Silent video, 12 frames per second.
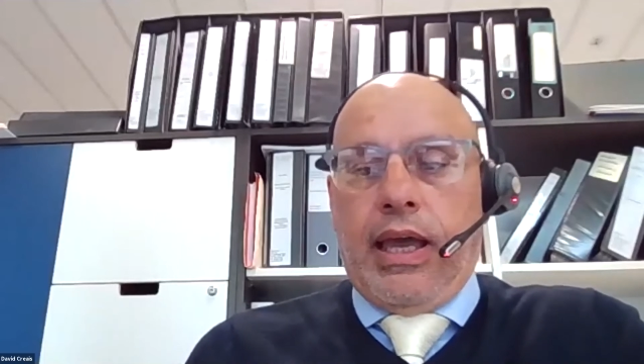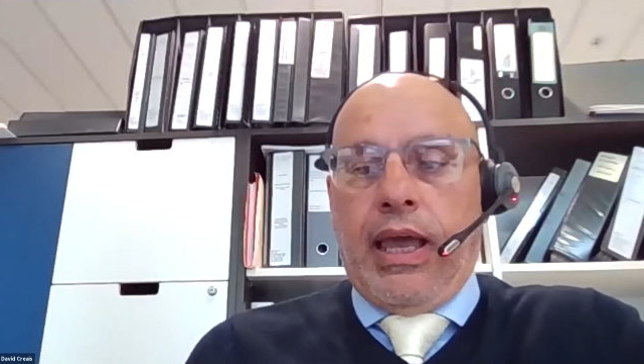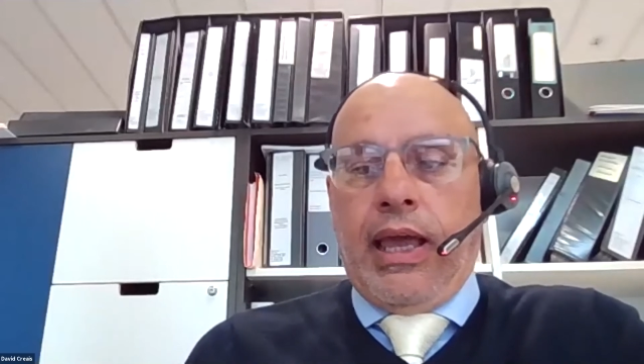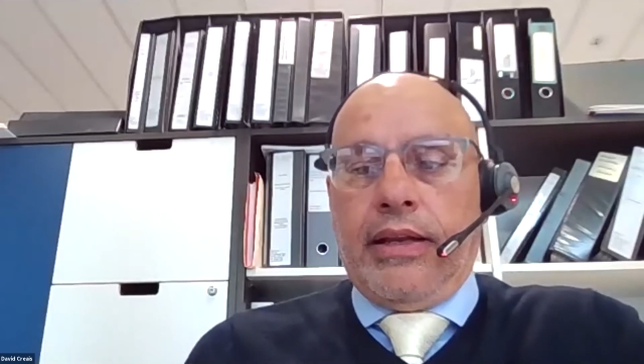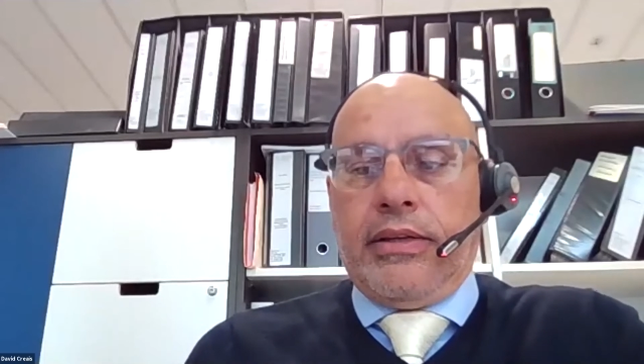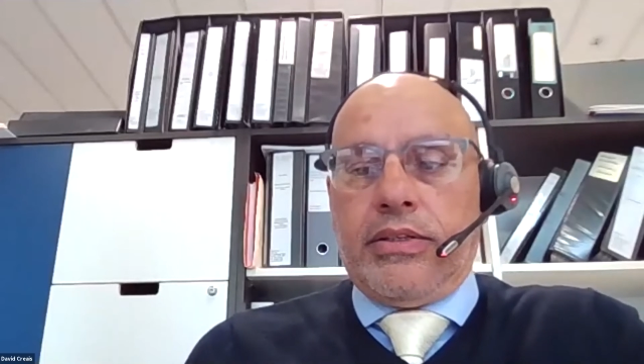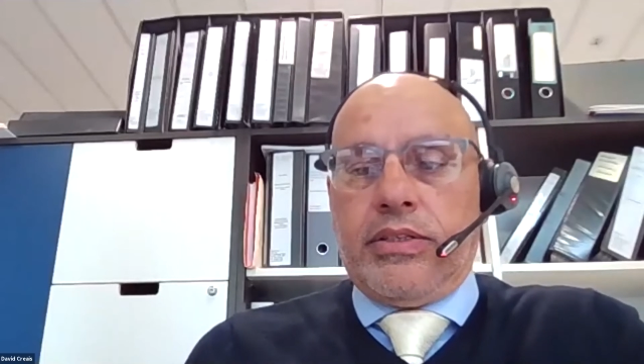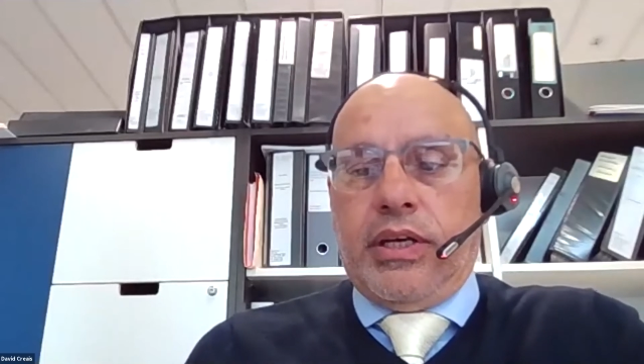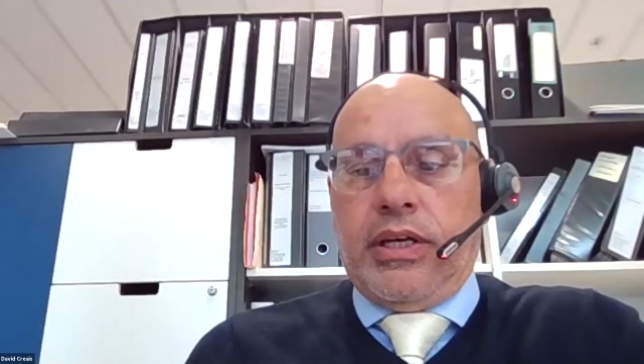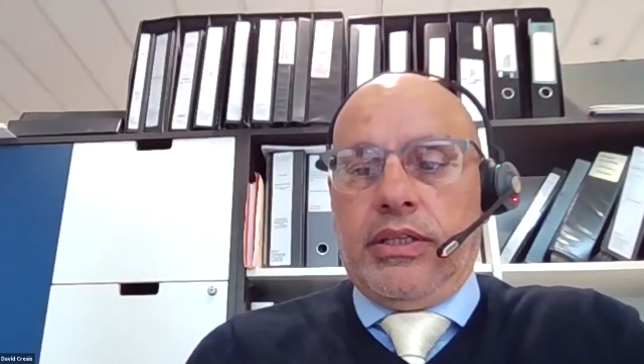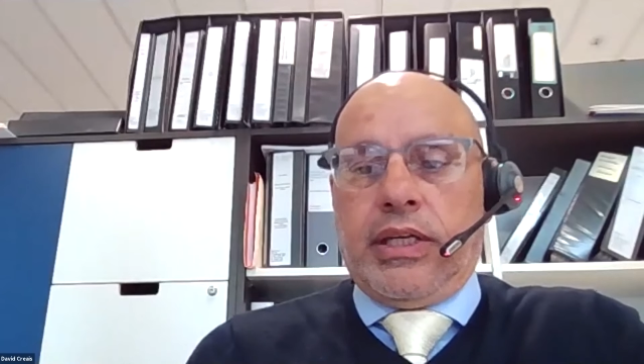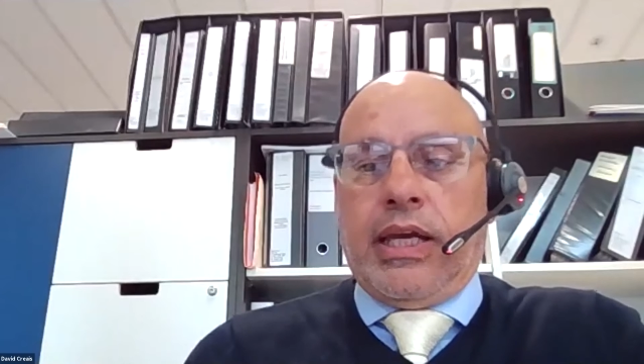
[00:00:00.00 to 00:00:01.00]
and
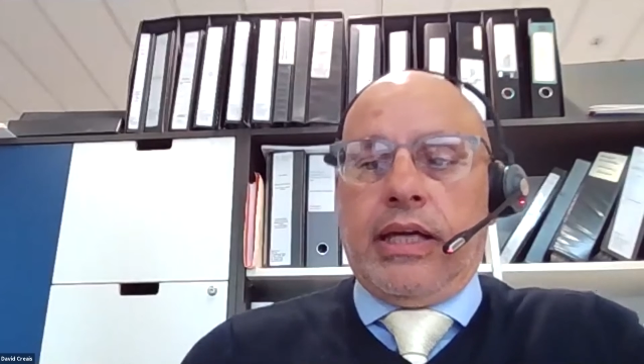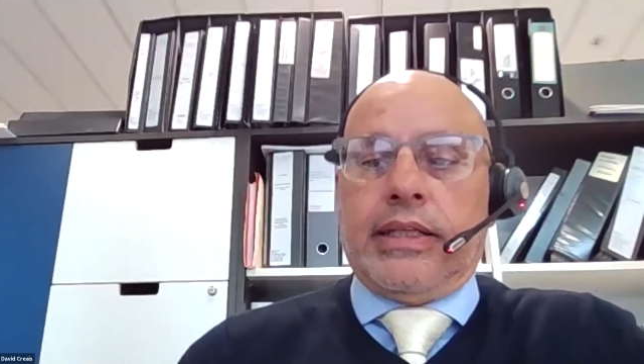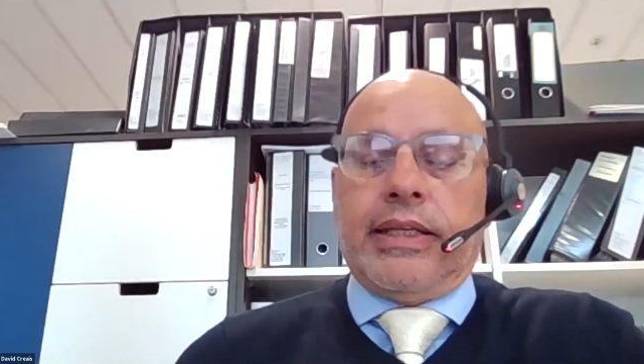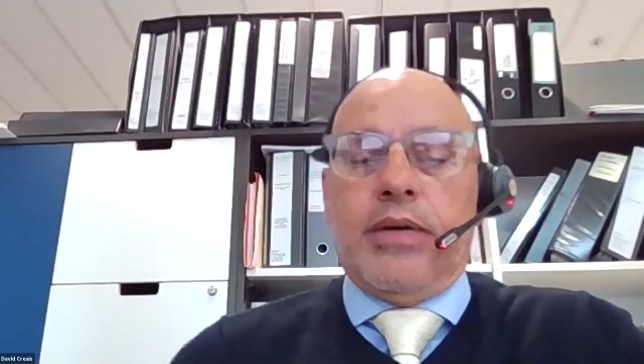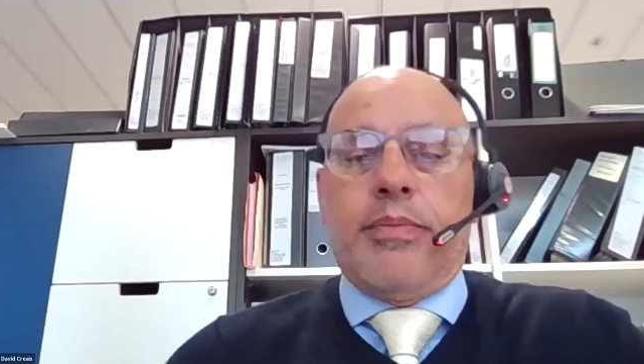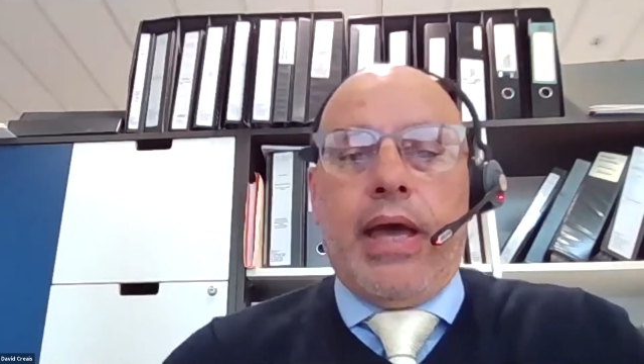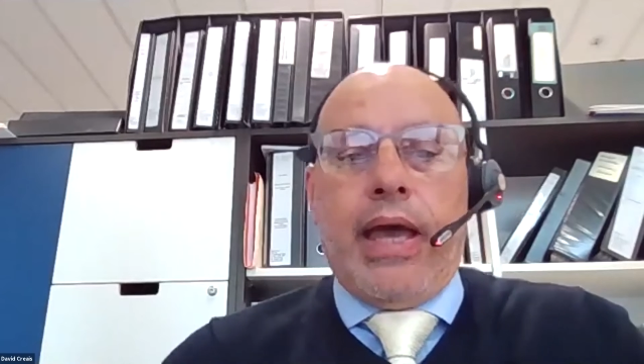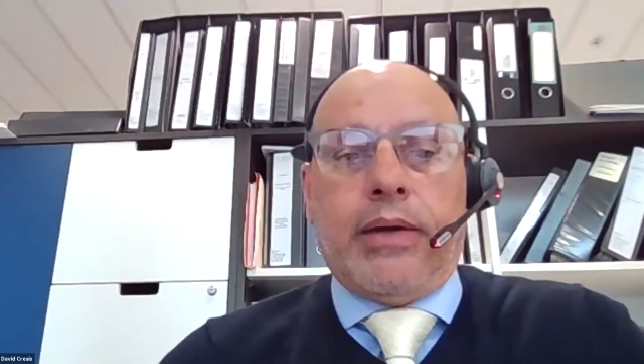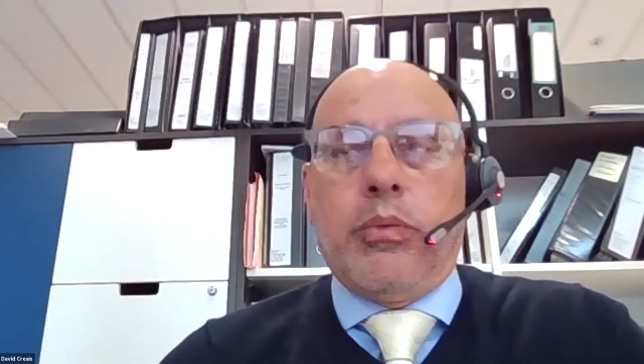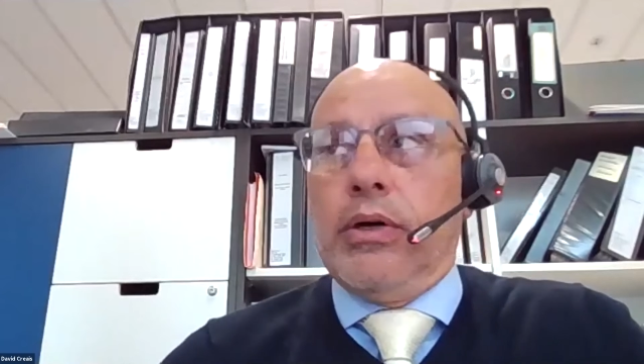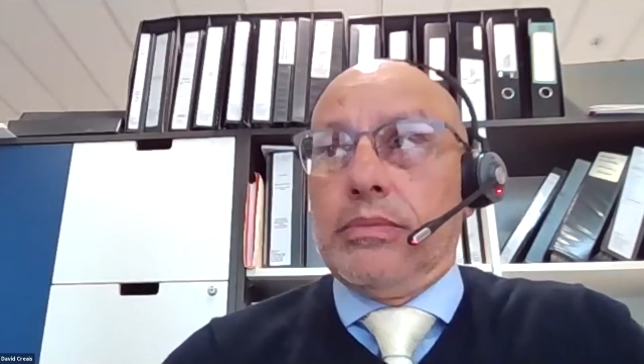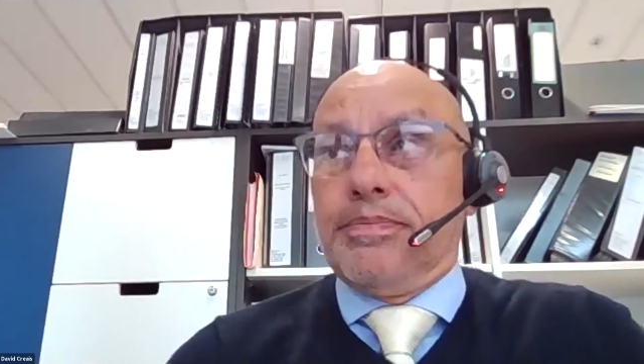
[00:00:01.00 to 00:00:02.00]
you can't go back.
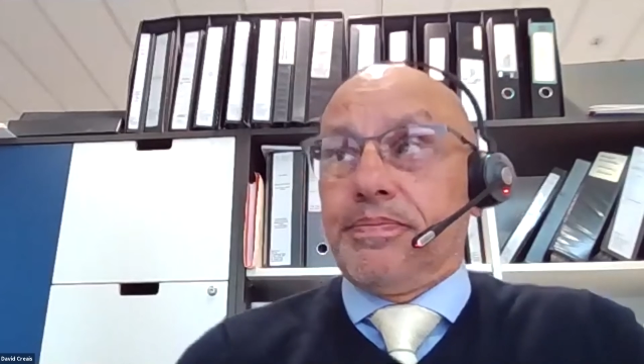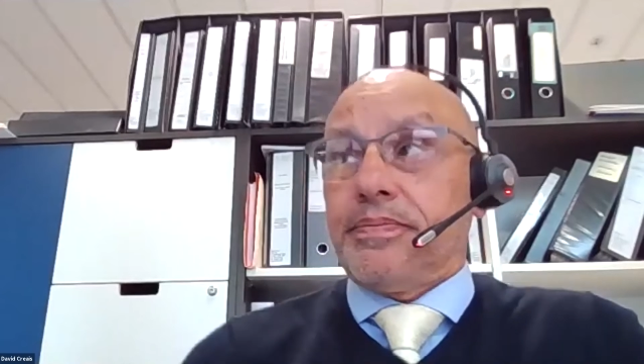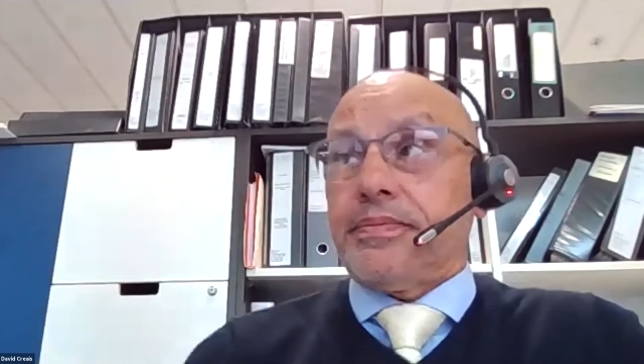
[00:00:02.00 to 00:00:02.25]
Well,